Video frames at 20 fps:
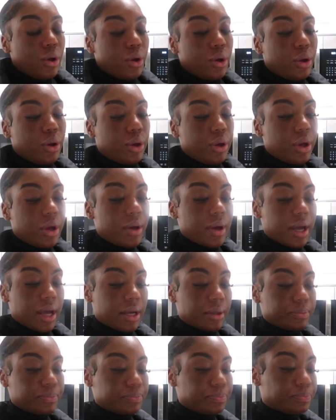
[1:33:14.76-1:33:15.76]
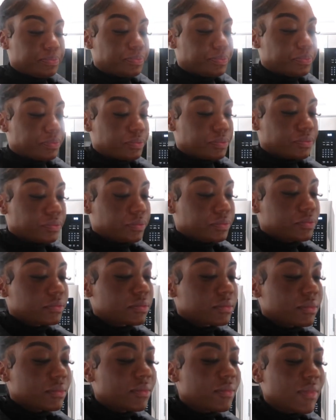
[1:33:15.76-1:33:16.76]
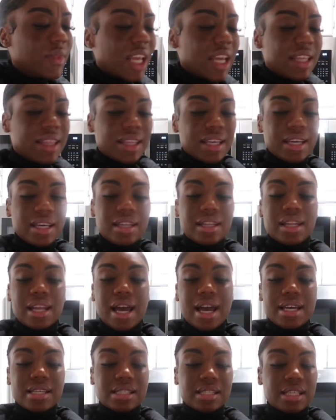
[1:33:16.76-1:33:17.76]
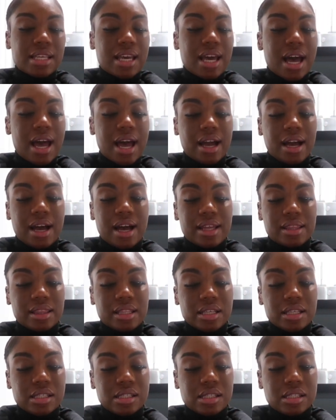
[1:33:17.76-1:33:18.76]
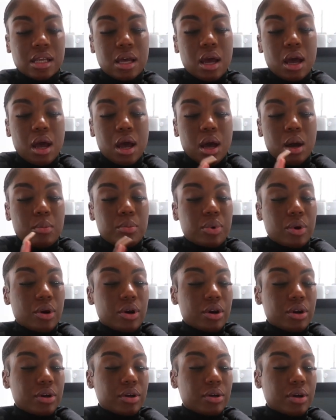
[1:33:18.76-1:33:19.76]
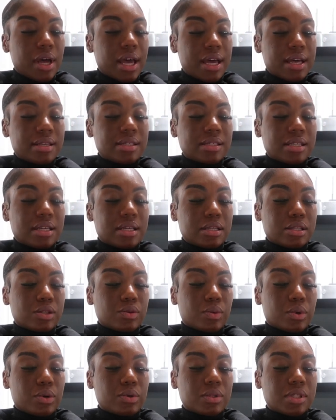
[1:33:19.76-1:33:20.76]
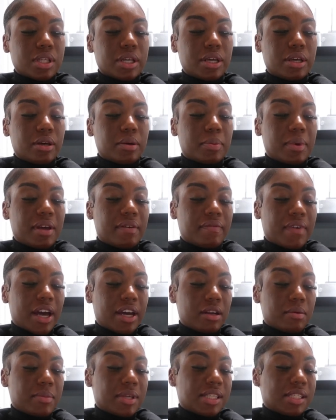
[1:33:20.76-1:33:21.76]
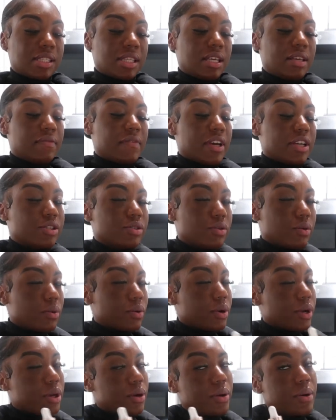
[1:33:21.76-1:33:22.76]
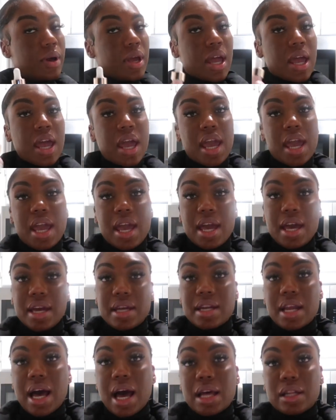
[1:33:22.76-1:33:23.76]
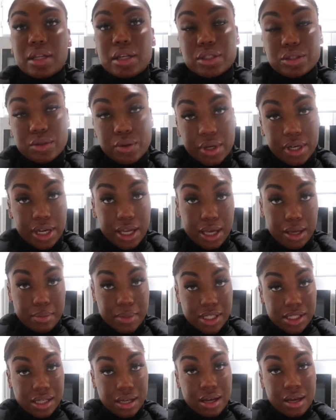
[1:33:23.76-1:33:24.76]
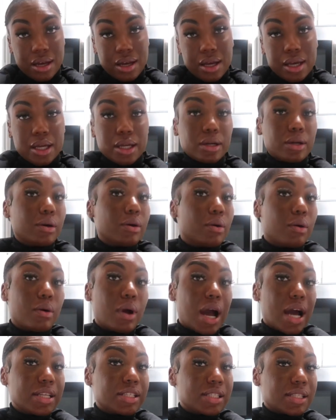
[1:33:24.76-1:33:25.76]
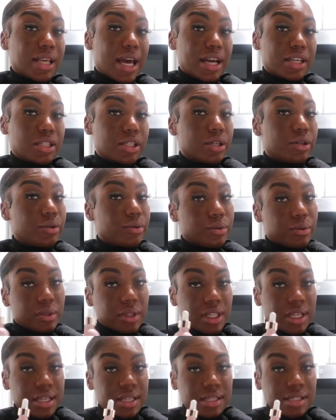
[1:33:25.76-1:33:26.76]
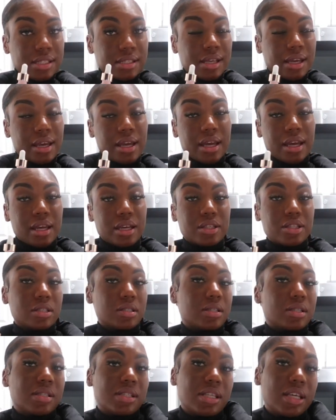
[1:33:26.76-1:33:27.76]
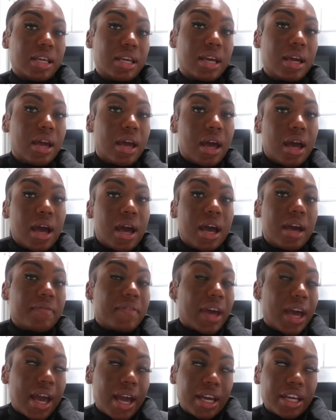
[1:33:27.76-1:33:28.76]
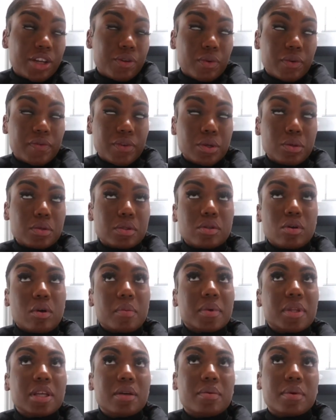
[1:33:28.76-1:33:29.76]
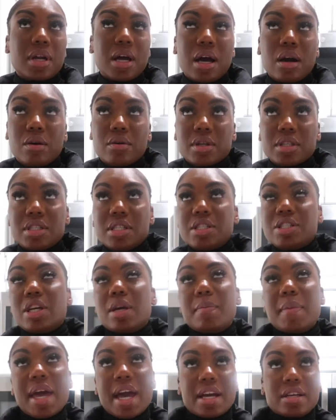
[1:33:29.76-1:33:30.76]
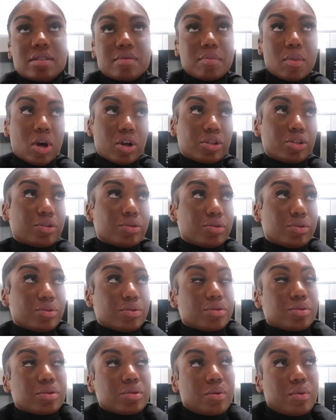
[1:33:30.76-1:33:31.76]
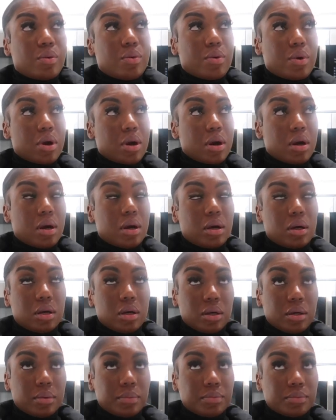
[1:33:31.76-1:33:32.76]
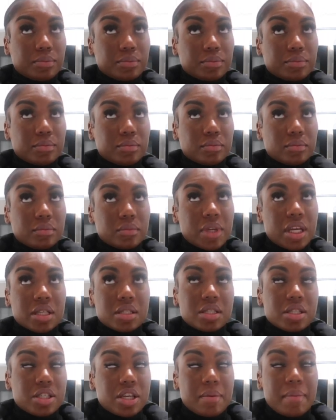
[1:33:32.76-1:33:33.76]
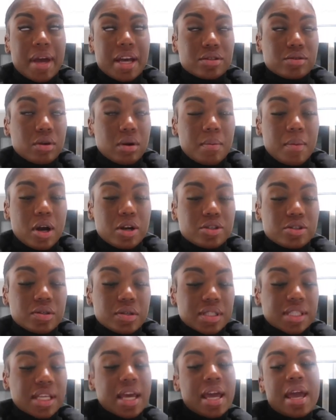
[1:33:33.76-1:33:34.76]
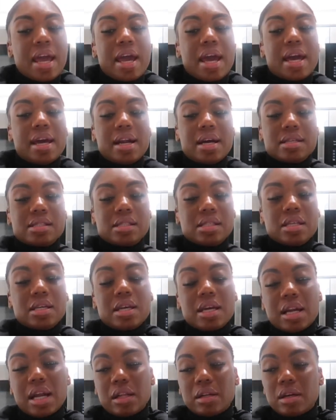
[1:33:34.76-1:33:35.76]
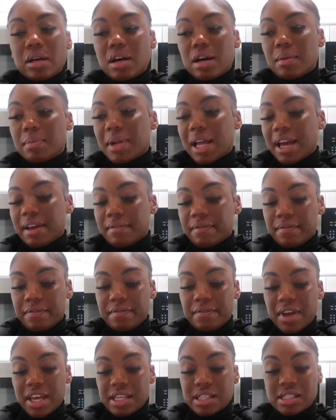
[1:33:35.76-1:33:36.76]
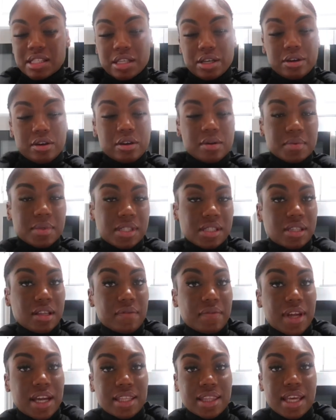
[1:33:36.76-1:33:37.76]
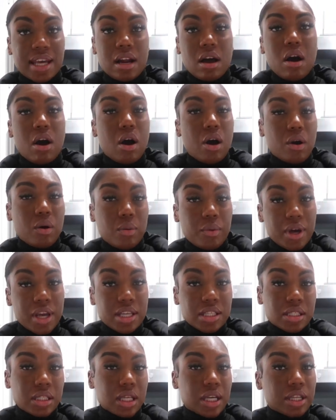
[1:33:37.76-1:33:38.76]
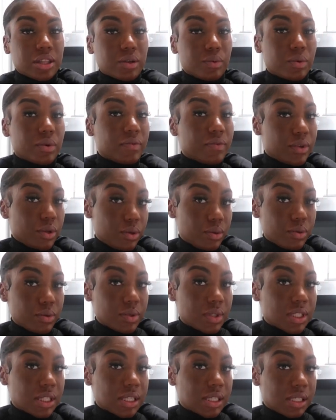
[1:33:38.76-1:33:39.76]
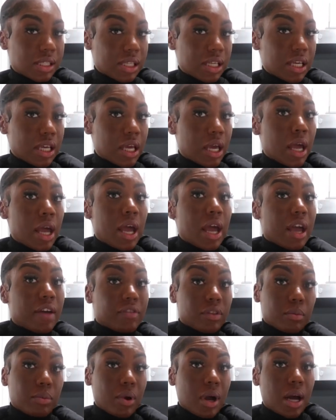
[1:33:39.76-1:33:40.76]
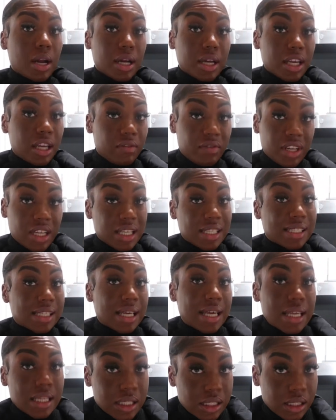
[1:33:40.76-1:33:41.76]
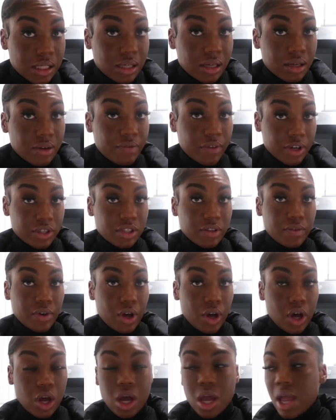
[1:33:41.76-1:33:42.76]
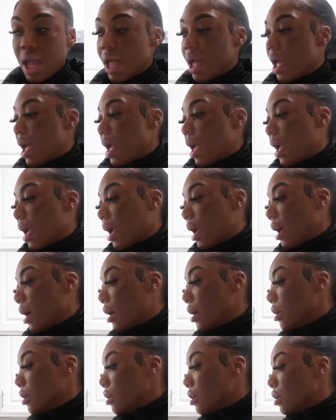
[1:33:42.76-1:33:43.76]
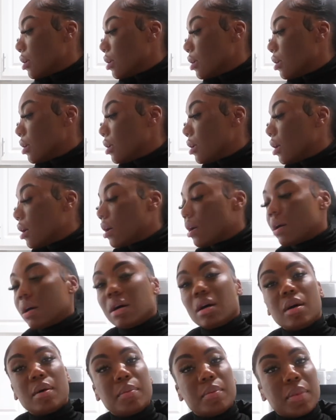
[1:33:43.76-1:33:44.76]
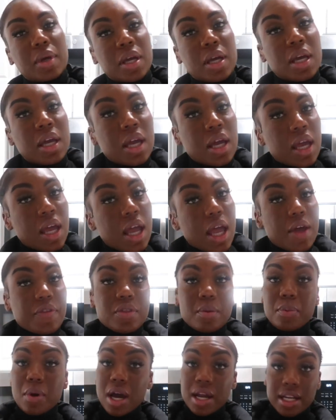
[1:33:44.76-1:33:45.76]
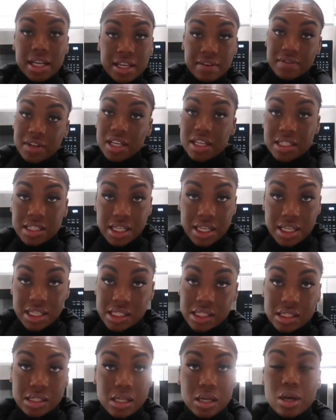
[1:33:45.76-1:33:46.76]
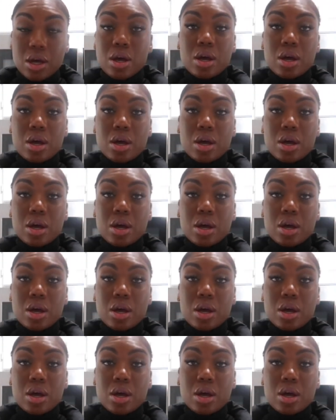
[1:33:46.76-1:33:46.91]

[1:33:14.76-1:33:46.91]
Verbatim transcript: okay. And then lastly, I got this Pearlessence Rose Hip and Vitamin C Facial Oil. And I looked on Amazon, or I just actually Googled this and just to see if it had any reviews. Normally when I go to TJ Maxx, Marshalls, or um, yeah, TJ Maxx or Marshalls, and I see and I look up like face serums and stuff like that, I always look at the reviews to see if the product even exists, first of all. And um, if the product even exists.